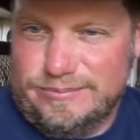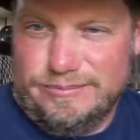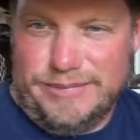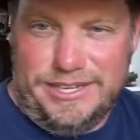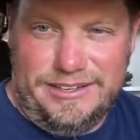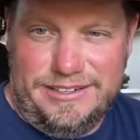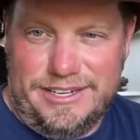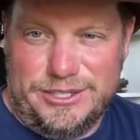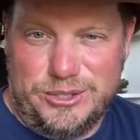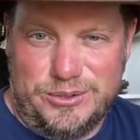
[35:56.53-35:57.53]
My
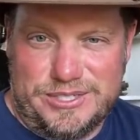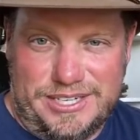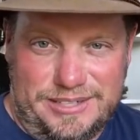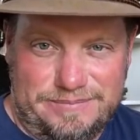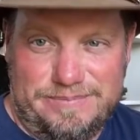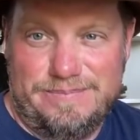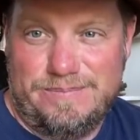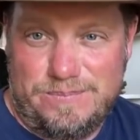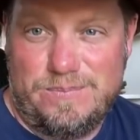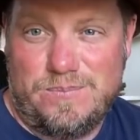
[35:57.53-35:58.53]
Indiana Jones hat.
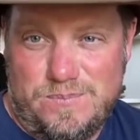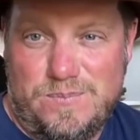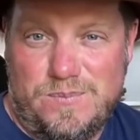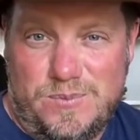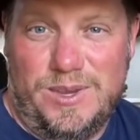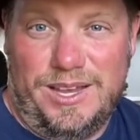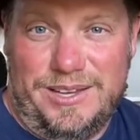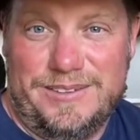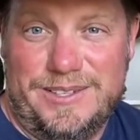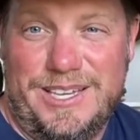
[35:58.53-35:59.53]
Yeah,
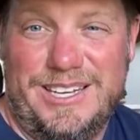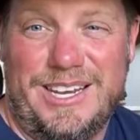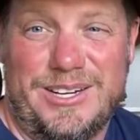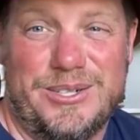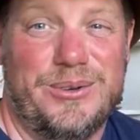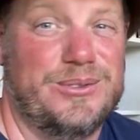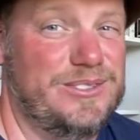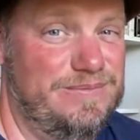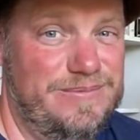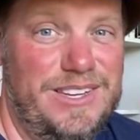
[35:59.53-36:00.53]
Indiana Jones.
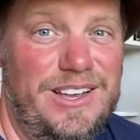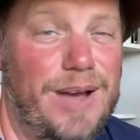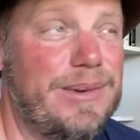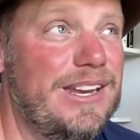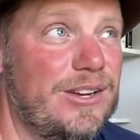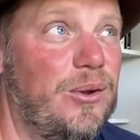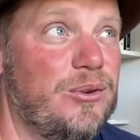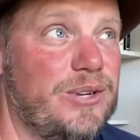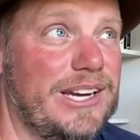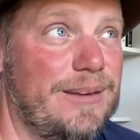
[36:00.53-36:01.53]
I'm getting a cold drink.